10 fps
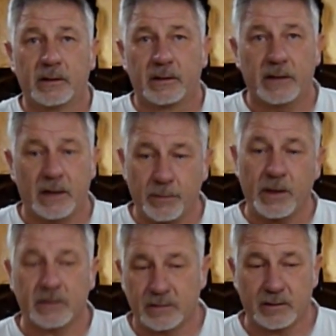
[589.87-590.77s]
then it
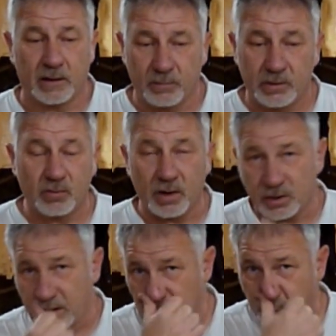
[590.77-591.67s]
makes a
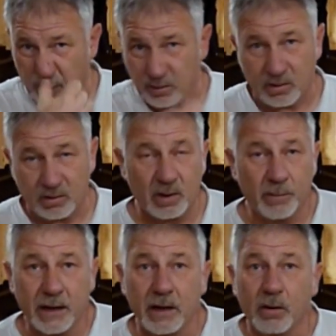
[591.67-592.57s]
restriction in the boat, so it's going to
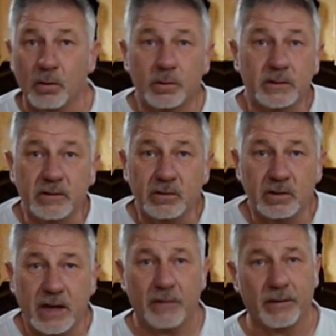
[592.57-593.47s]
make it awkward to just
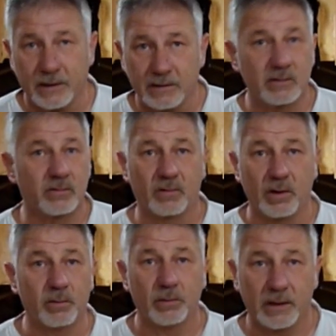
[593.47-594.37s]
get things
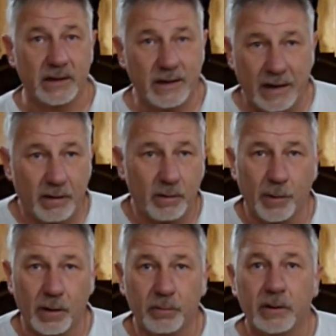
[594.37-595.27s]
through and in and out the
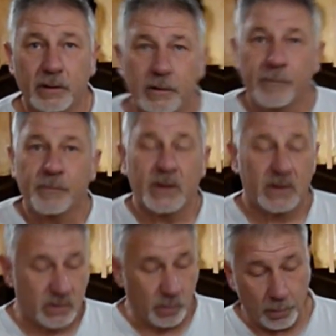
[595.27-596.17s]
boat.
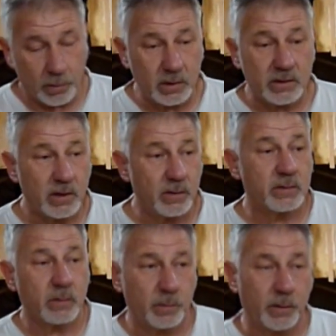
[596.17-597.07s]
So what we're going to do is
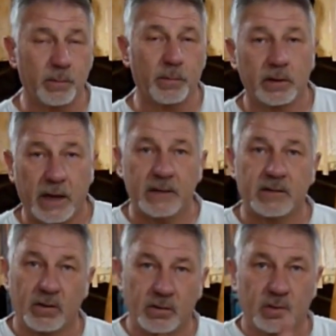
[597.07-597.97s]
we're going to put the bulkheads
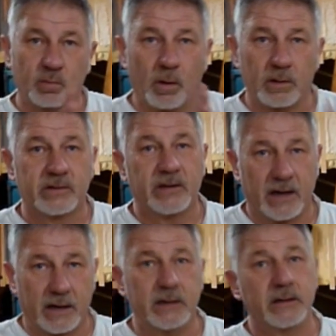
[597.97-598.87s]
on just one
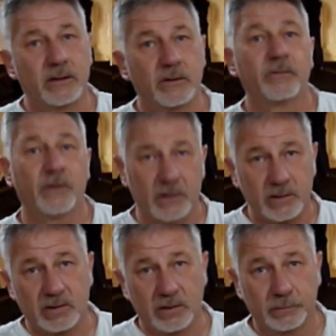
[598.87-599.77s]
side
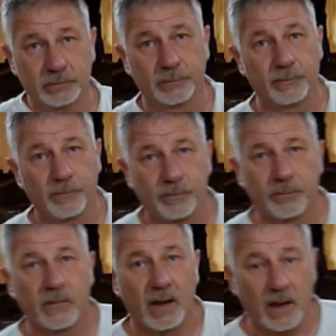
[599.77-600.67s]
first,
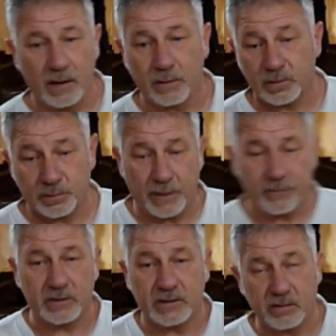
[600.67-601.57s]
because we have
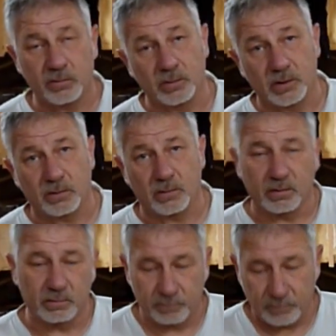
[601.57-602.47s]
a central door,
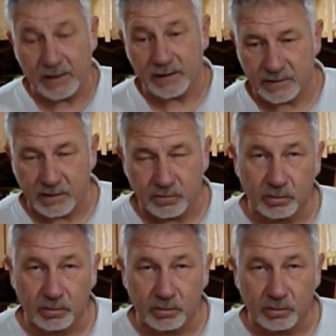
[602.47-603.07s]
or nearly central